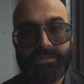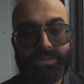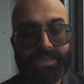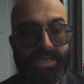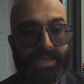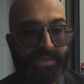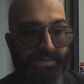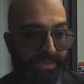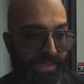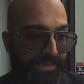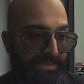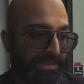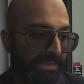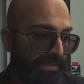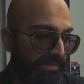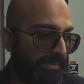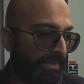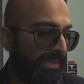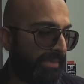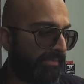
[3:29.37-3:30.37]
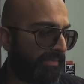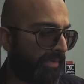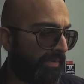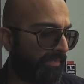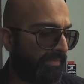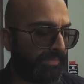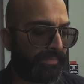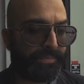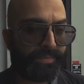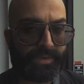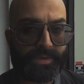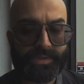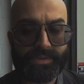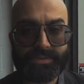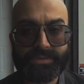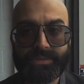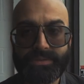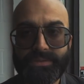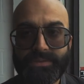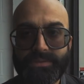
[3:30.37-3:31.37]
sell? Yeah, that's going to be Evolve
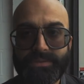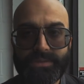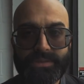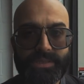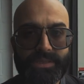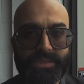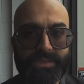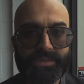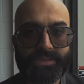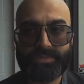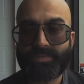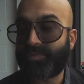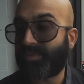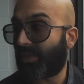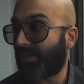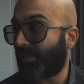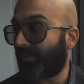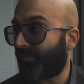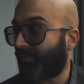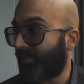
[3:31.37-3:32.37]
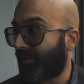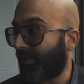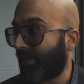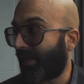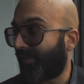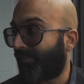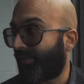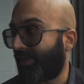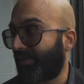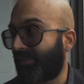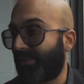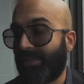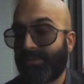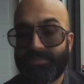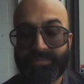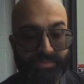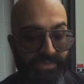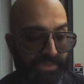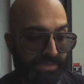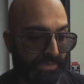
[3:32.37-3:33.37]
product. Okay. Yeah, because we've done it for the
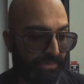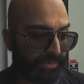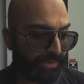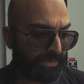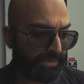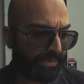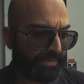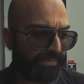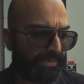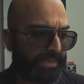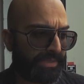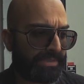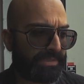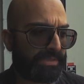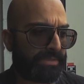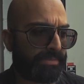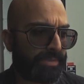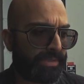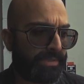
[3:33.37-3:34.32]
F80 M3, so I want to do it for this as